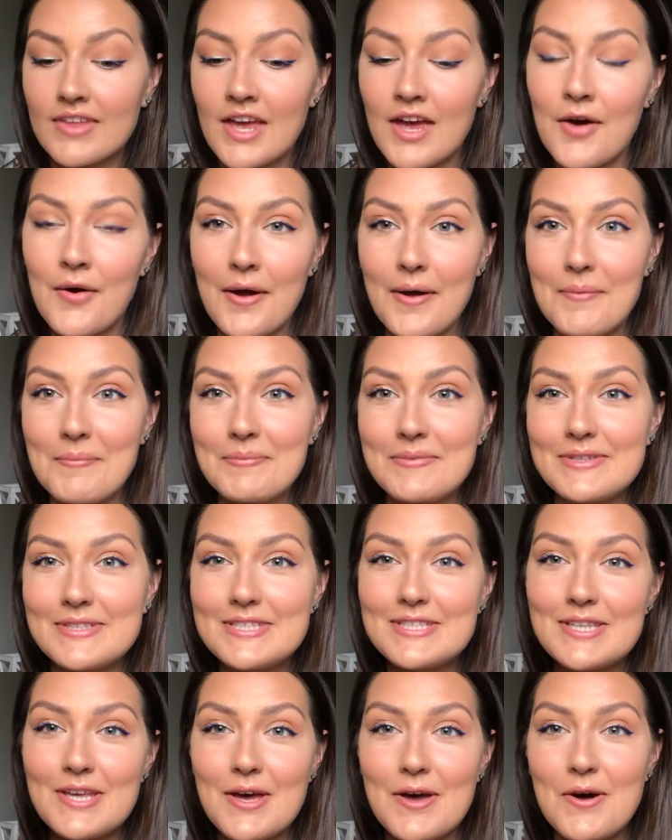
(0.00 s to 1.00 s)
Okay,
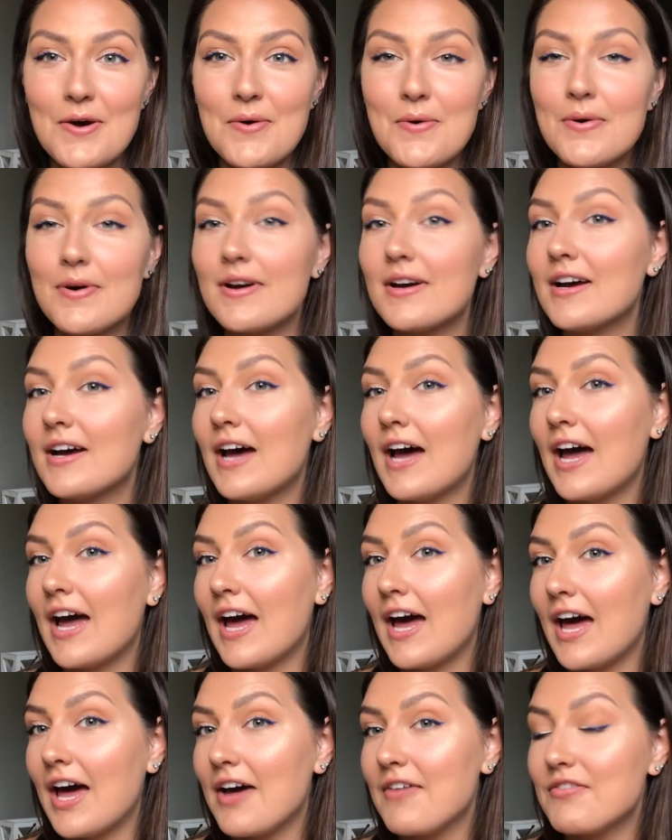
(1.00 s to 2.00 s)
so I
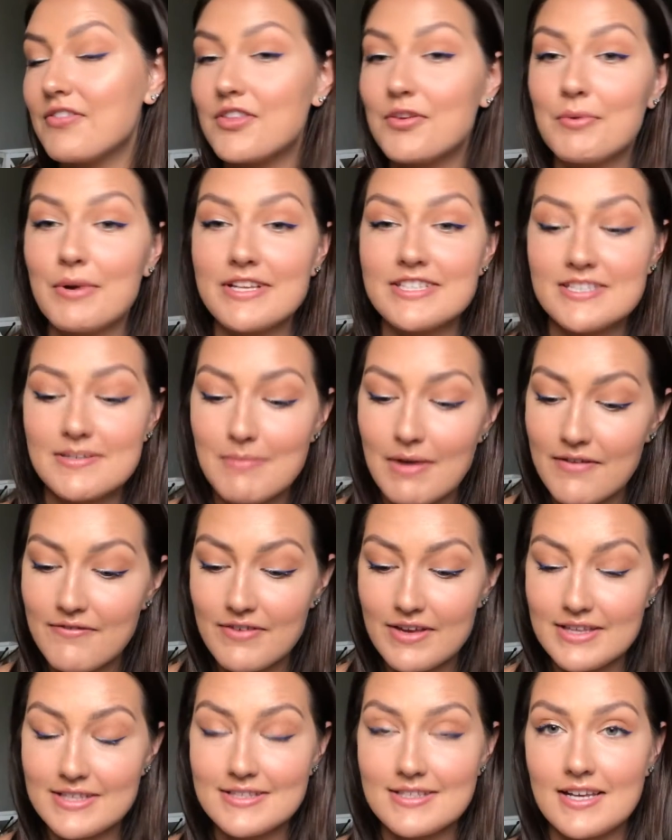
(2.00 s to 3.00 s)
have the rest of my
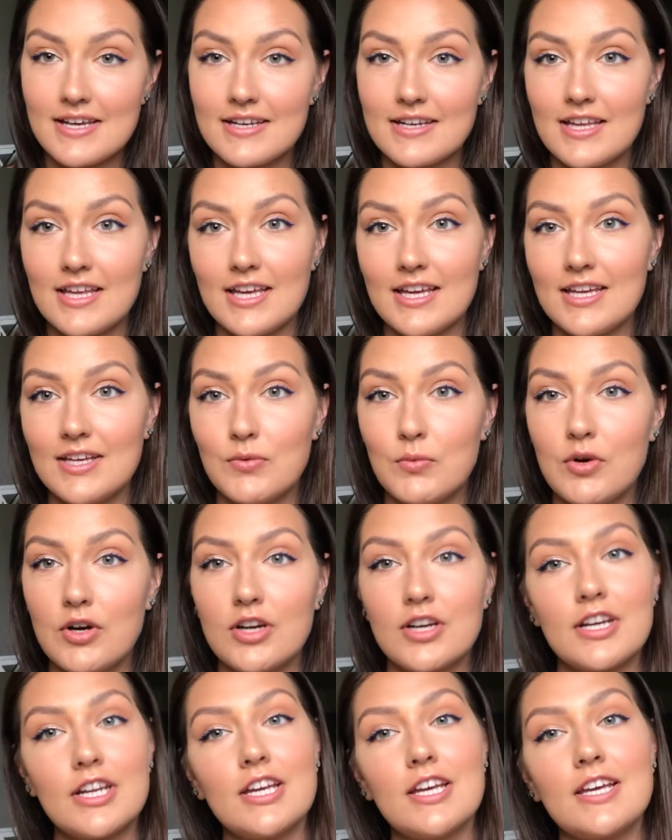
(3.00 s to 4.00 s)
face done and we're
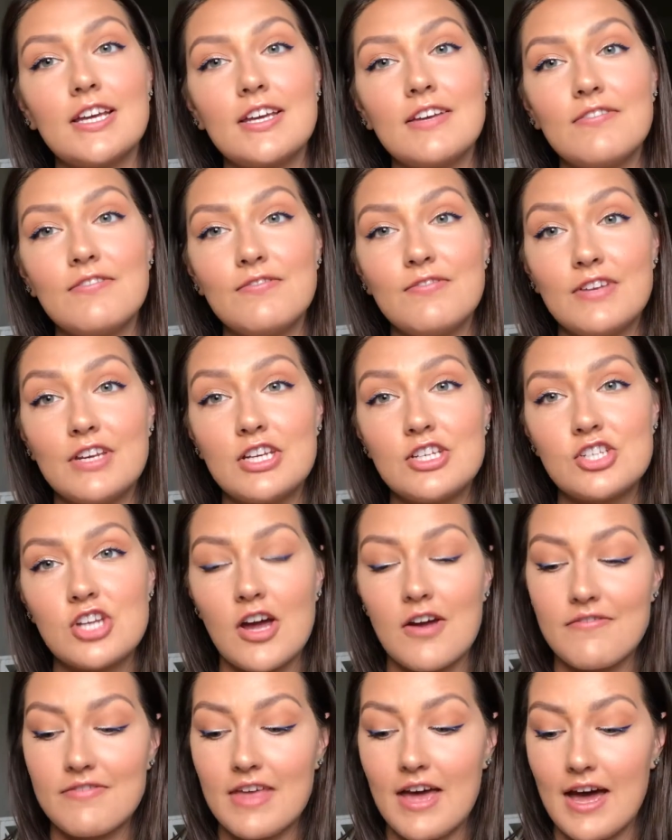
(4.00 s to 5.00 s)
gonna finish
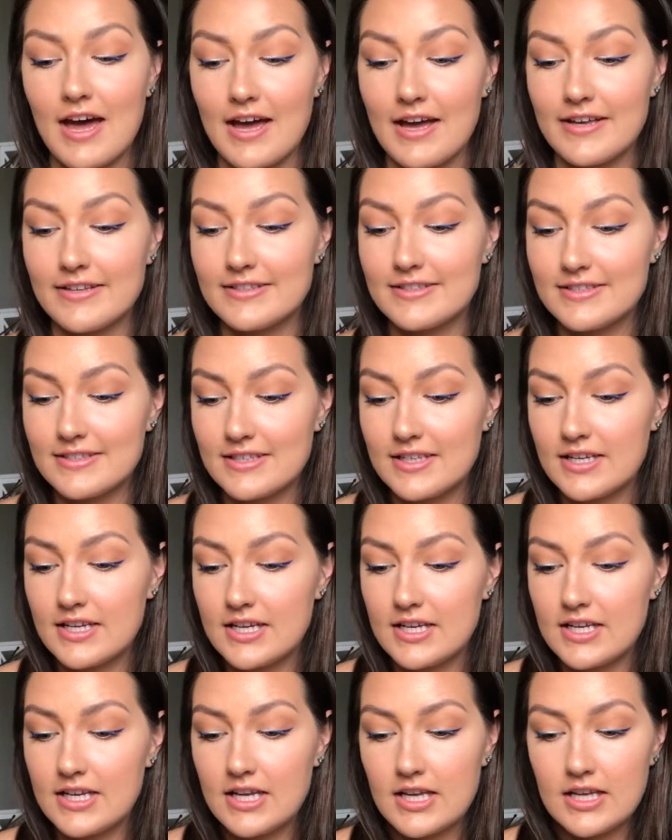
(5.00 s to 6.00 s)
off the eyes.
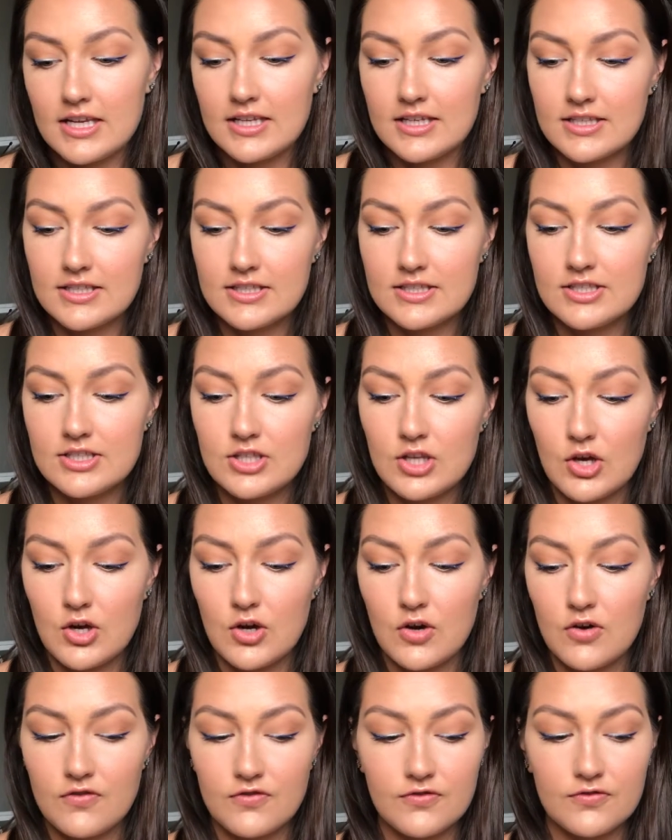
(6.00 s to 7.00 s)

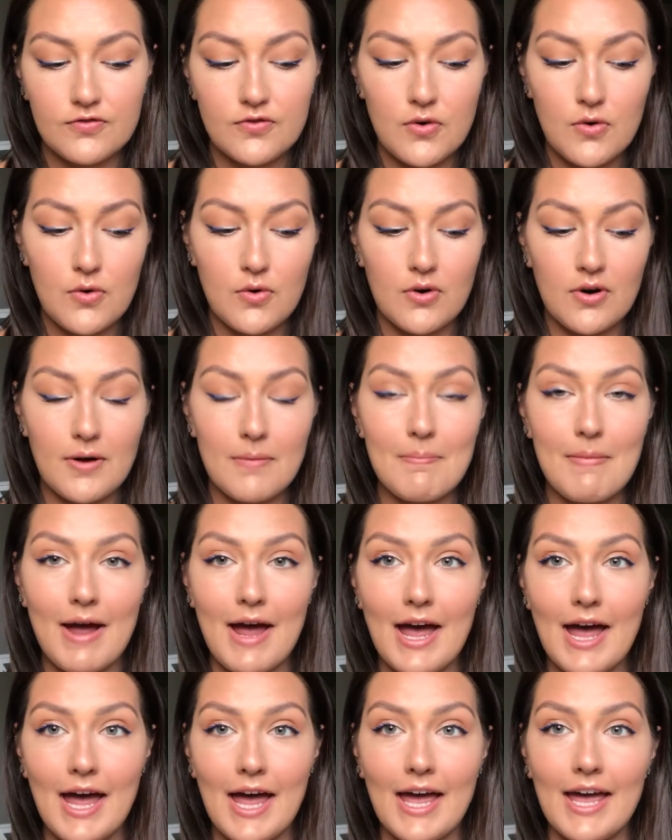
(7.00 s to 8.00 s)
So for
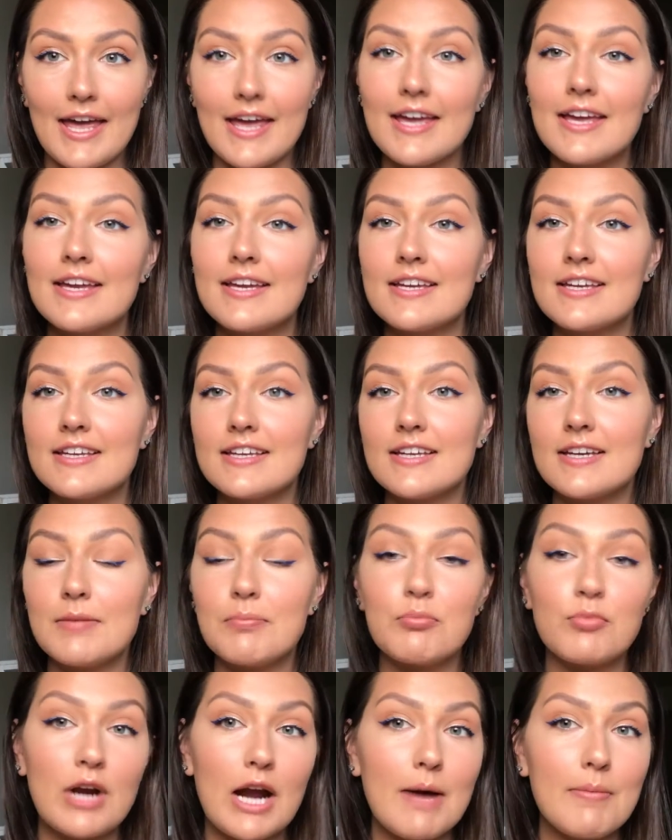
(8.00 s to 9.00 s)
my
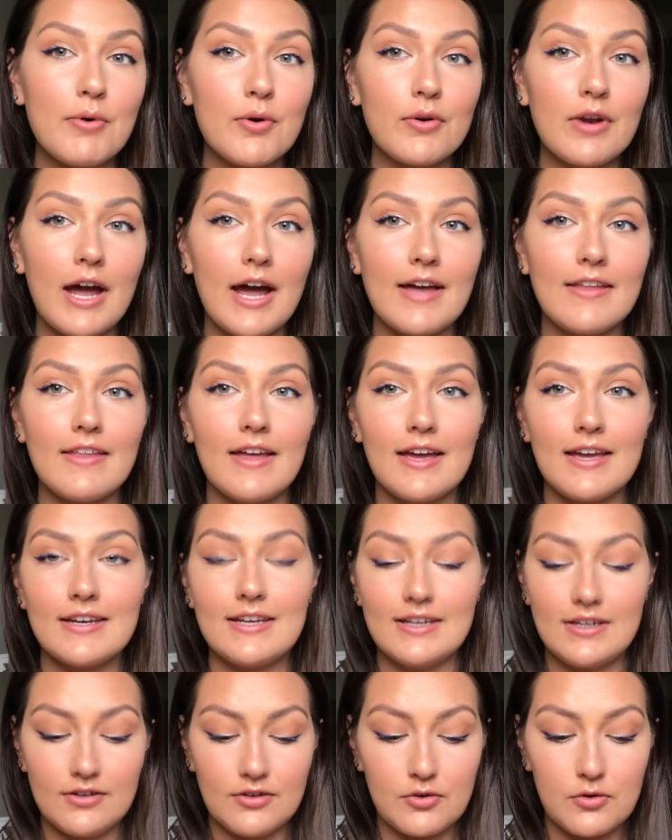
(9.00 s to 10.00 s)
brow bone highlight and
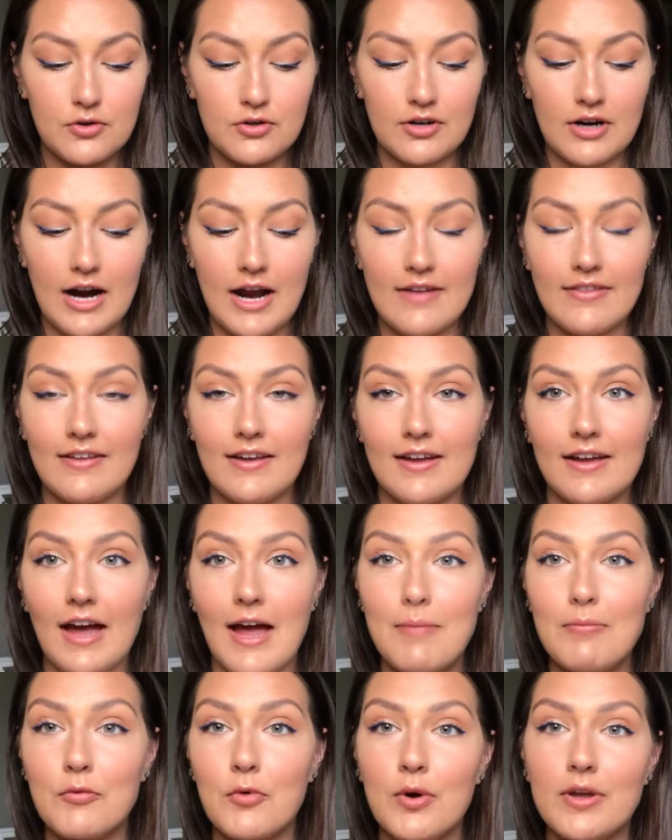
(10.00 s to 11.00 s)
inner corner highlight,
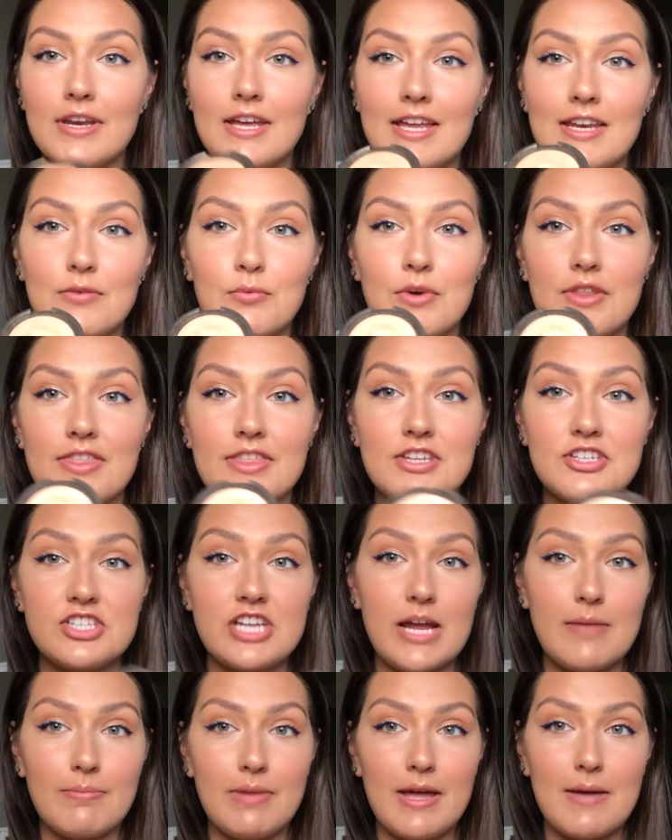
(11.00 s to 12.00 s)
I'm going in with the
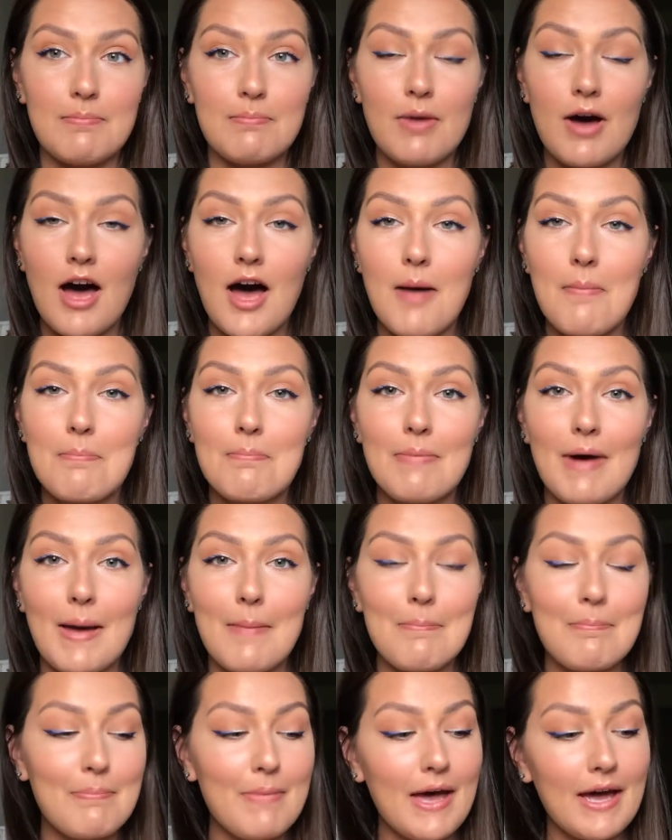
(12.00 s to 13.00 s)
Champagne Pop by
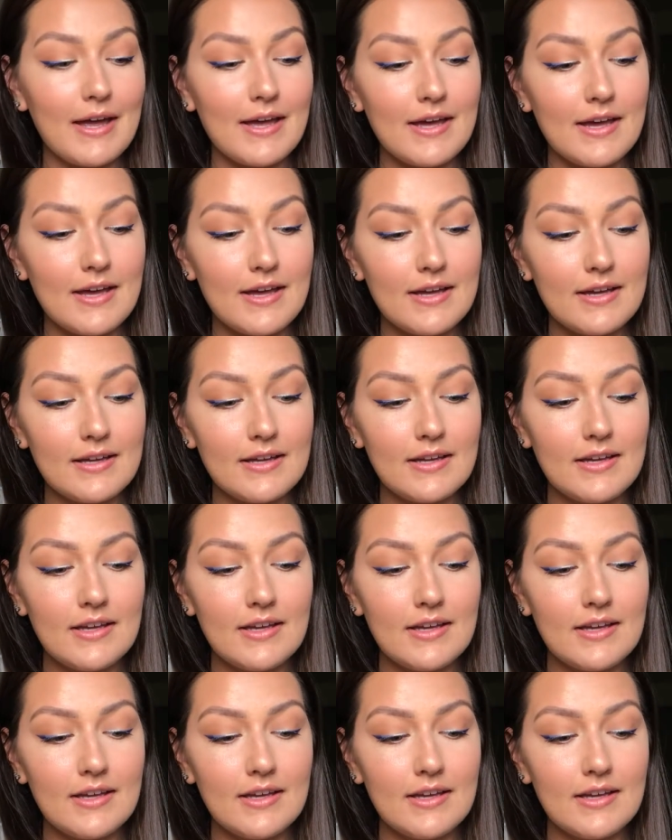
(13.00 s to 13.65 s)
Becca.